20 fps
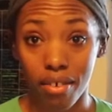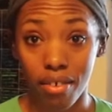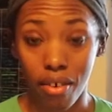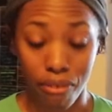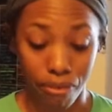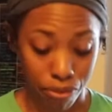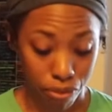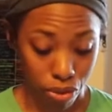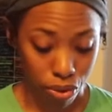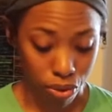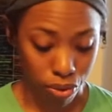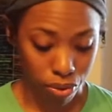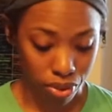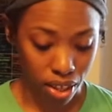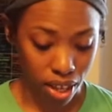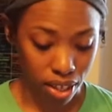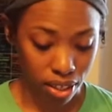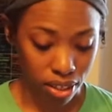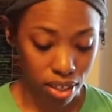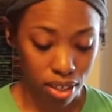of food.
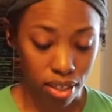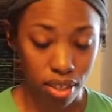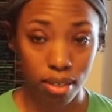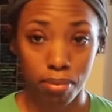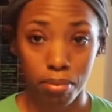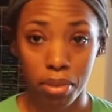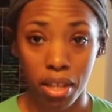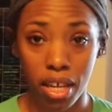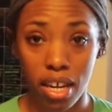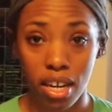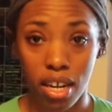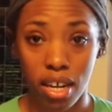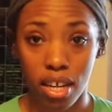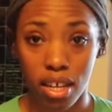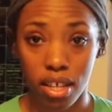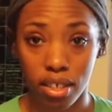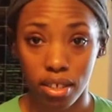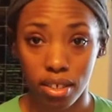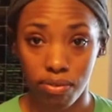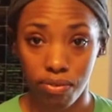Like, this plate
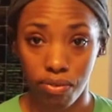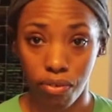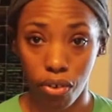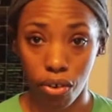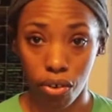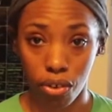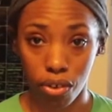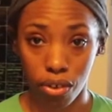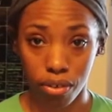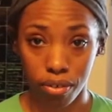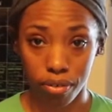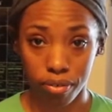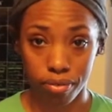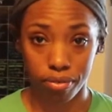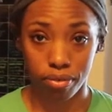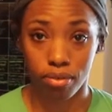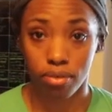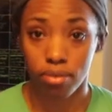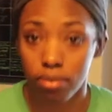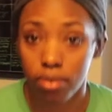is full,
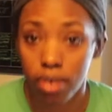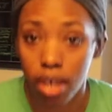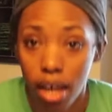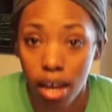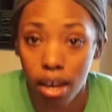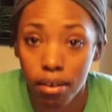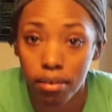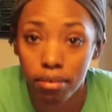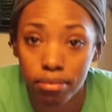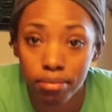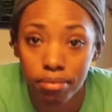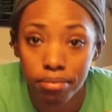okay?